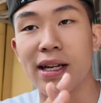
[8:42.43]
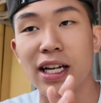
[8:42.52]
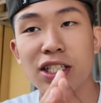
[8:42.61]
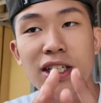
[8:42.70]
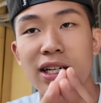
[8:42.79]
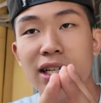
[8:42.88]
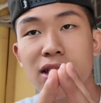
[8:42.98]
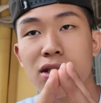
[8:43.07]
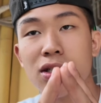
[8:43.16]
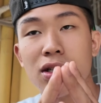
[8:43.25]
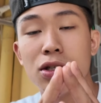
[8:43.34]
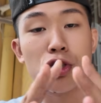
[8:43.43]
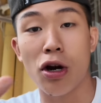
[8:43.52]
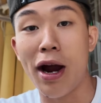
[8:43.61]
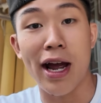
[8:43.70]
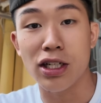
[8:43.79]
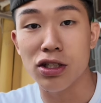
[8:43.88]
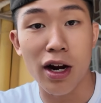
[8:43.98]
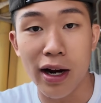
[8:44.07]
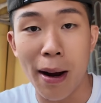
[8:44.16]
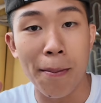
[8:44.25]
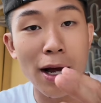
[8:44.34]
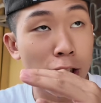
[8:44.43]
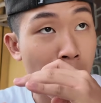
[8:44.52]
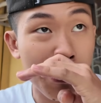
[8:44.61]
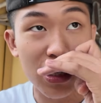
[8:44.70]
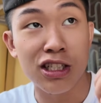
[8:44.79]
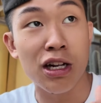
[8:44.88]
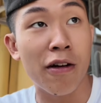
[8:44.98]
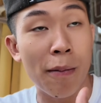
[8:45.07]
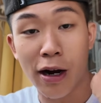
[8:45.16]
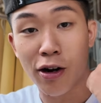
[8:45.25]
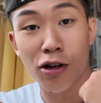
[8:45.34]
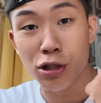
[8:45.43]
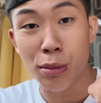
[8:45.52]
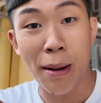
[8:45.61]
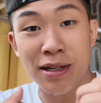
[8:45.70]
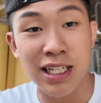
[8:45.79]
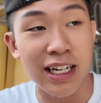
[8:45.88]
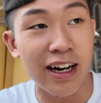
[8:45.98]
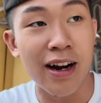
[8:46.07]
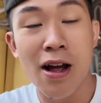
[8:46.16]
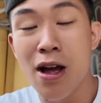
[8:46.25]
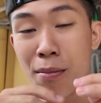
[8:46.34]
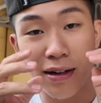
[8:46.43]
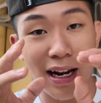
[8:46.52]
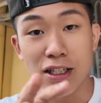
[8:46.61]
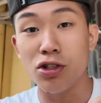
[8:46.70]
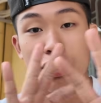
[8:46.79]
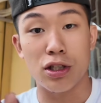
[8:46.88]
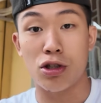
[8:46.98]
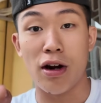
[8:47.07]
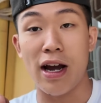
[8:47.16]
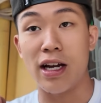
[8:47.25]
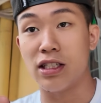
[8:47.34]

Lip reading: That shit is trash, alright? I'm not trying to be disrespectful. My girl's mom is in there, but that joint is trash.